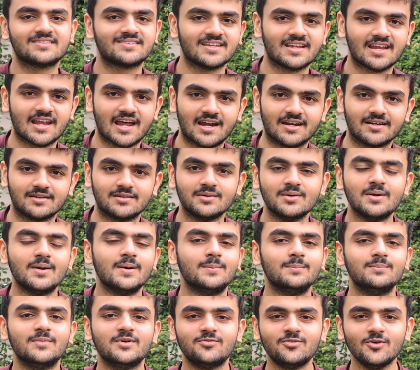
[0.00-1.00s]
is the land.
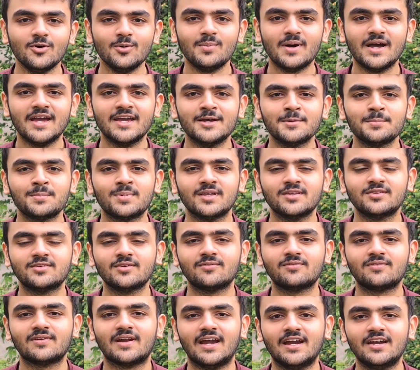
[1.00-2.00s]
Before buying a piece
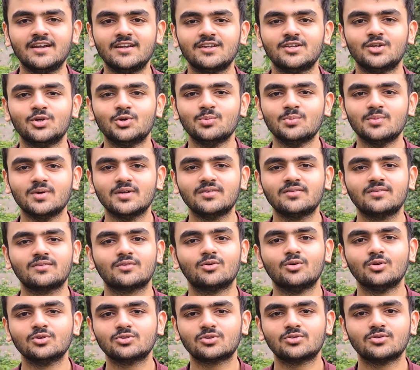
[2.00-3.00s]
of land, you must
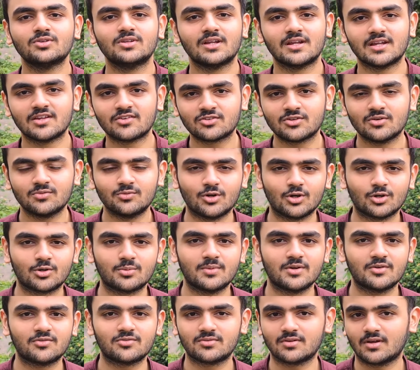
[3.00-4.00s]
go through the list of
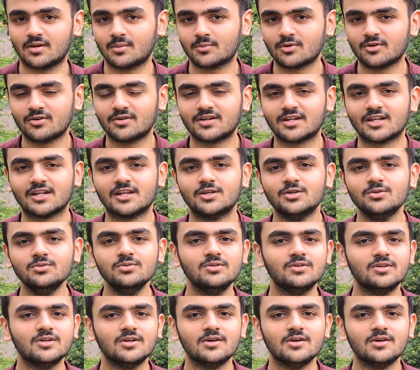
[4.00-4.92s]
documents I'm going to tell you.